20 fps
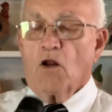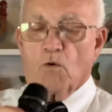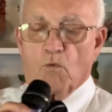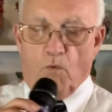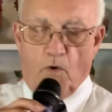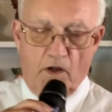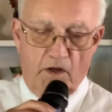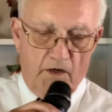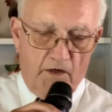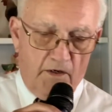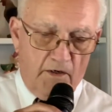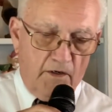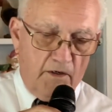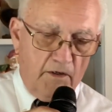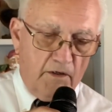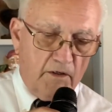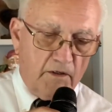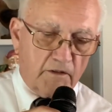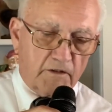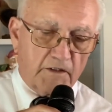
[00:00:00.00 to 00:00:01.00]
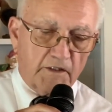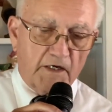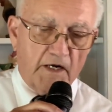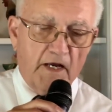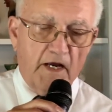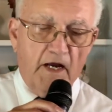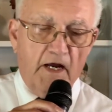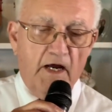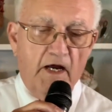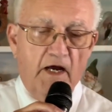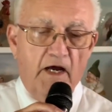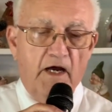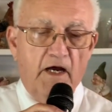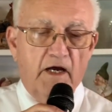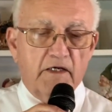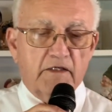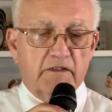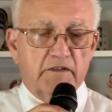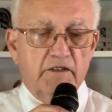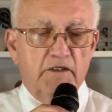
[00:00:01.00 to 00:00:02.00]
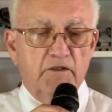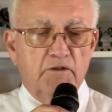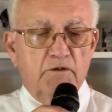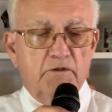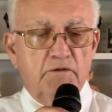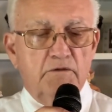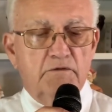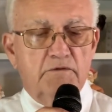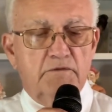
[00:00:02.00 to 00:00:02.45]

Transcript: Where could I go?